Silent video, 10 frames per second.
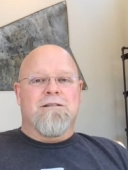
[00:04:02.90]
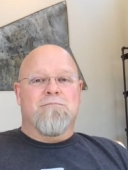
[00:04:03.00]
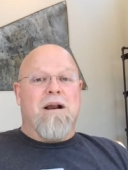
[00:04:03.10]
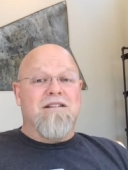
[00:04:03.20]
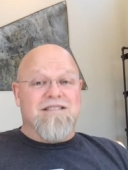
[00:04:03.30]

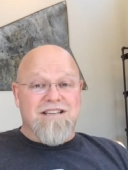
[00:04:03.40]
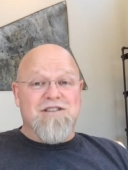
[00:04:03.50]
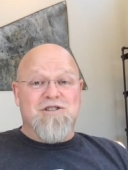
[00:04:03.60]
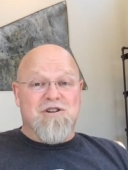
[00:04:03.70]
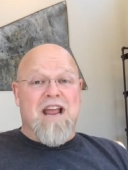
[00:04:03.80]
Parents, this
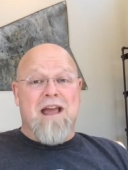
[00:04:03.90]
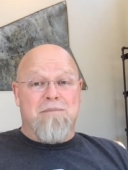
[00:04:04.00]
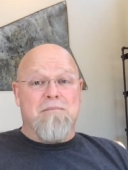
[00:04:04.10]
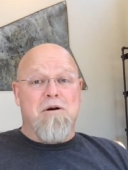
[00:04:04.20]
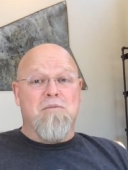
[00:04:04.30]
is your
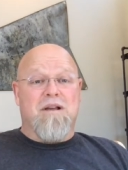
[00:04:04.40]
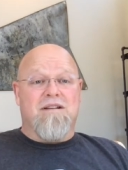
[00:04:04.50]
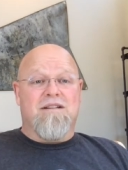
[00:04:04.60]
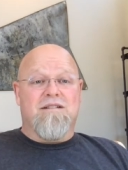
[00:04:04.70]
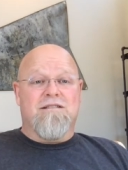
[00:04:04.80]
camping moment.
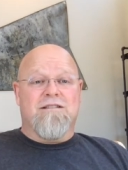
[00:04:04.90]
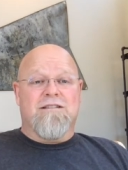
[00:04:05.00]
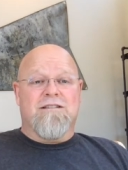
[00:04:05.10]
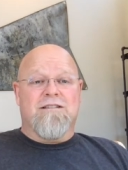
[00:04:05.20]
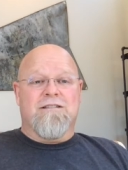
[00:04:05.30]

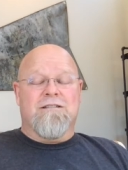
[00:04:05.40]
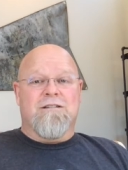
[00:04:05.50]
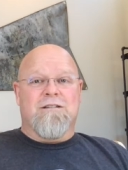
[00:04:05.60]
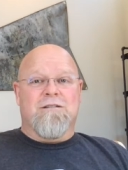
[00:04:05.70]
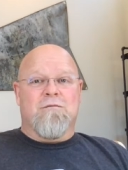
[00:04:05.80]

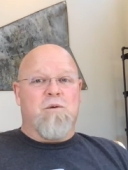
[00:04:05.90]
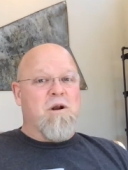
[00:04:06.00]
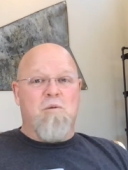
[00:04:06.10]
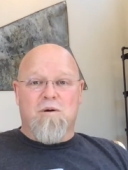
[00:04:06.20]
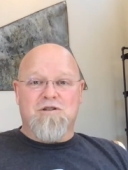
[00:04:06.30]
We
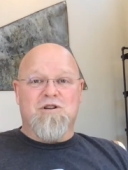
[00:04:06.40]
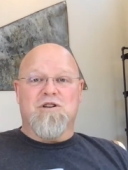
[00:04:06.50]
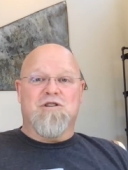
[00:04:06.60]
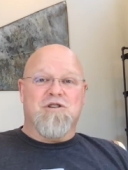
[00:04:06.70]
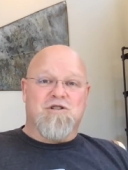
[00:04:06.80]
don't want you to
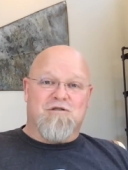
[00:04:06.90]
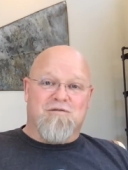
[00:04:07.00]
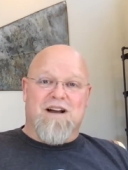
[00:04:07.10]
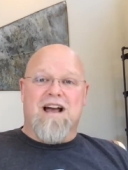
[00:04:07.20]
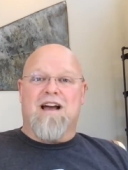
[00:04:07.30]
just
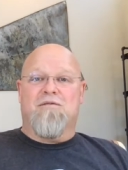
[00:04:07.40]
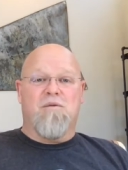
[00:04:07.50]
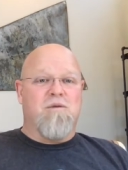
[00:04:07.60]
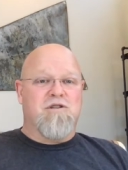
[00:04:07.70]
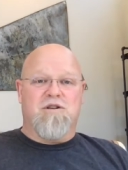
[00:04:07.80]
survive. We
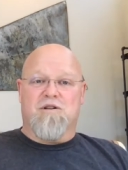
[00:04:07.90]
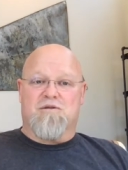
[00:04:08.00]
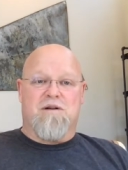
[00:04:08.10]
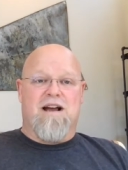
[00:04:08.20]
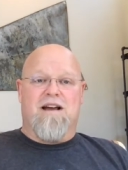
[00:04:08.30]
want you to
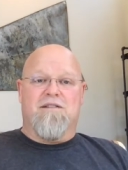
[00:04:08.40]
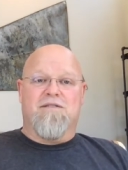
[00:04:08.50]
thrive.